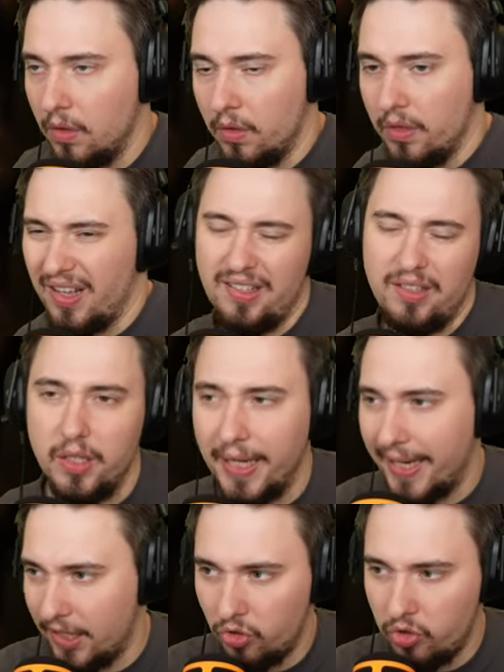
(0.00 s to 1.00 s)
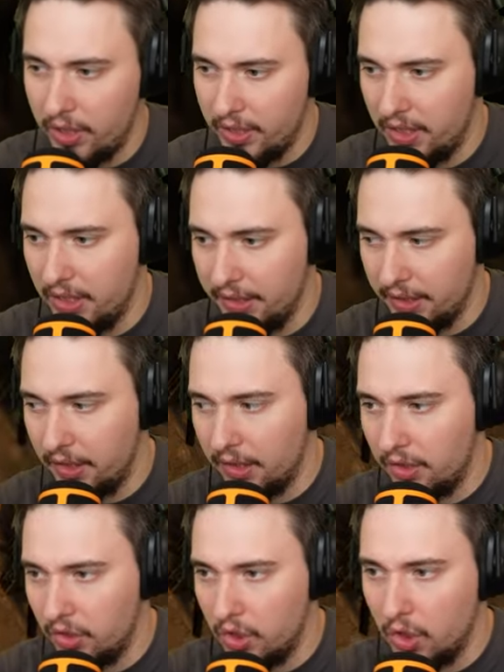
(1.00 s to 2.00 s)
That's interesting.
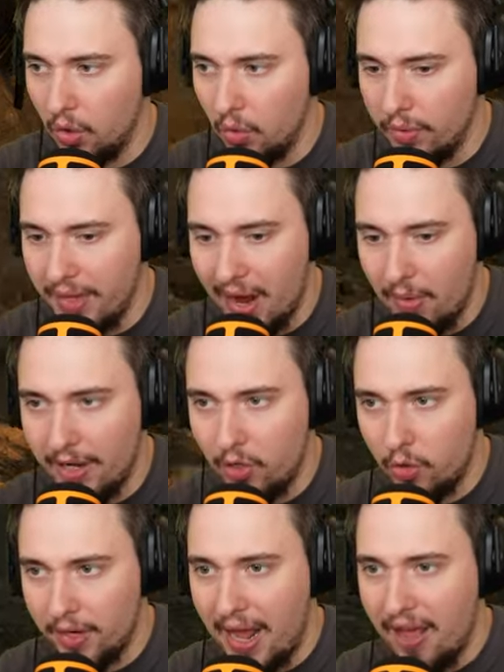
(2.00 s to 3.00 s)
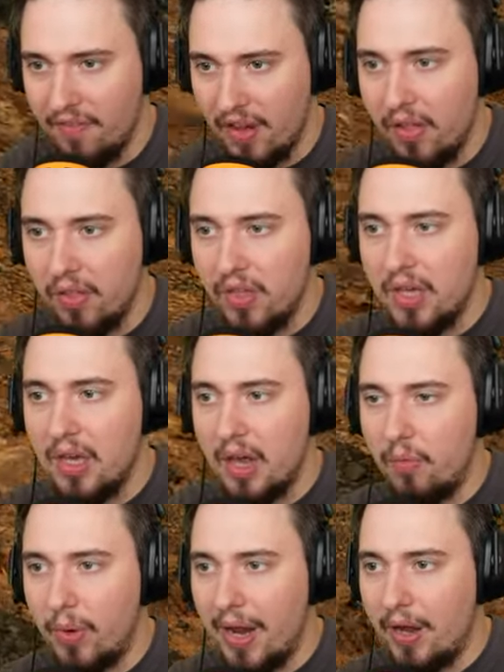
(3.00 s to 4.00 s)
So now I don't have anything
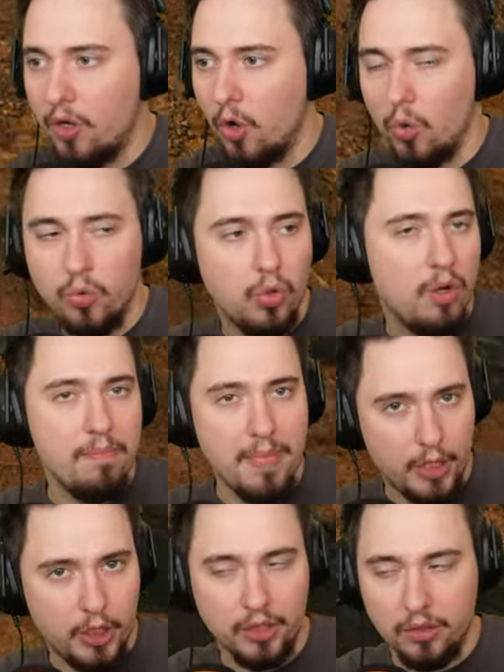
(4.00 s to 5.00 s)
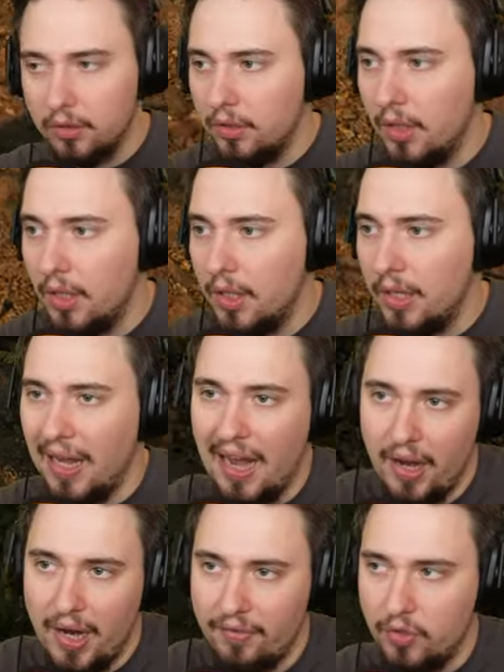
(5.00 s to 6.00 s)
and when I go to the mission,
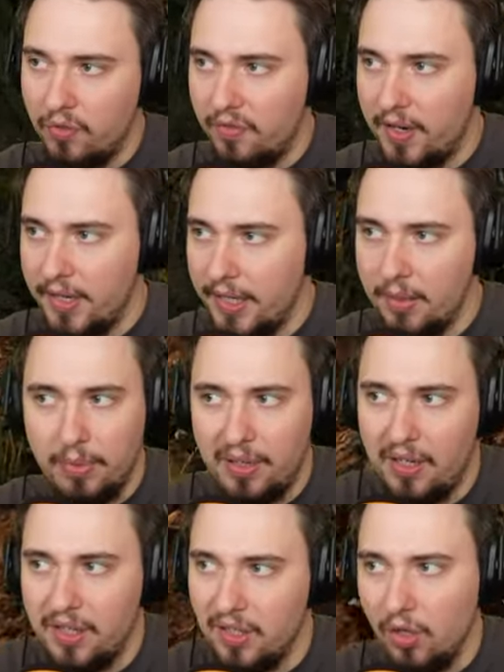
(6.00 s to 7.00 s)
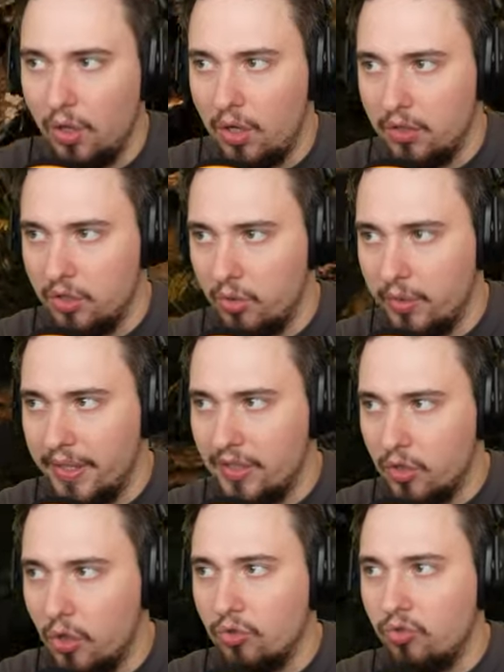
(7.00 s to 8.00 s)
I have to find it, but there is a lot. So that's
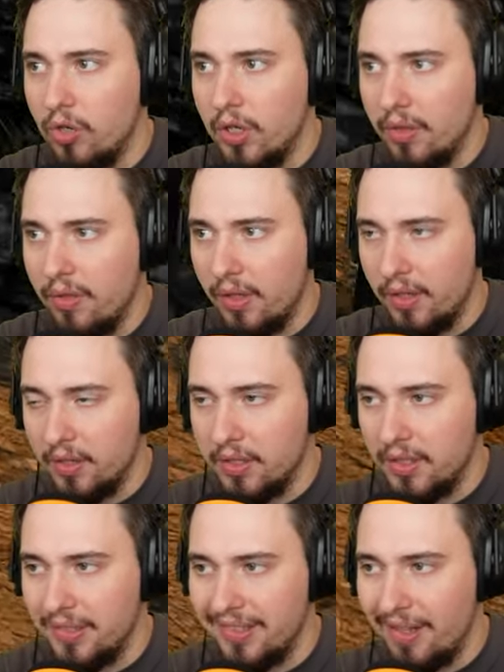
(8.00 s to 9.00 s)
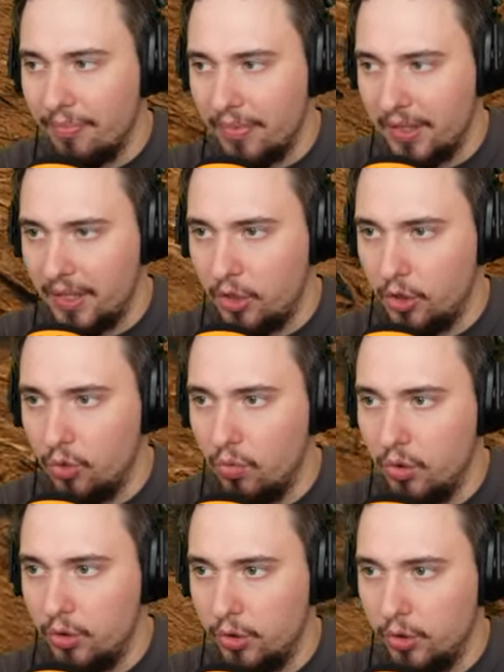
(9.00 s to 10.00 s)
not really something that you
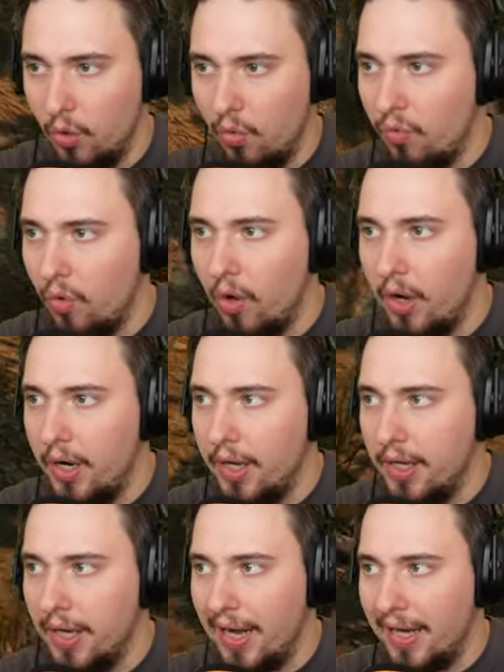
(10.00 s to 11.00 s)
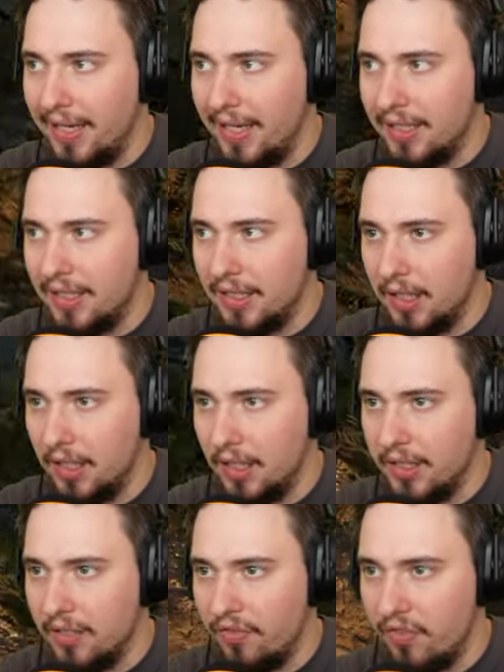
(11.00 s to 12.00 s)
want to go for, I guess, uh,
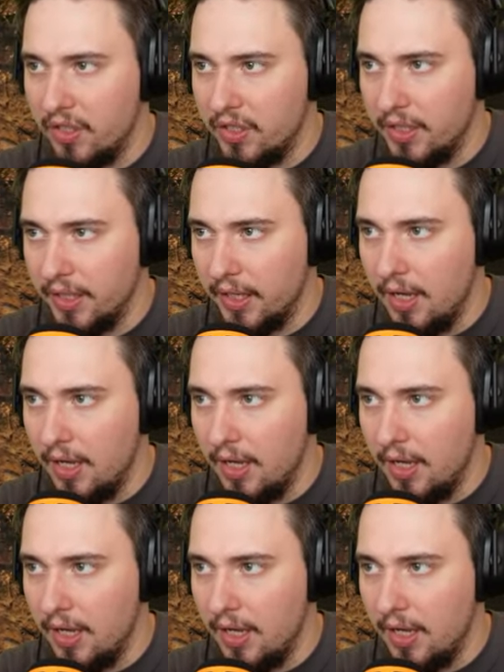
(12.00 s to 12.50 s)
as a first thing.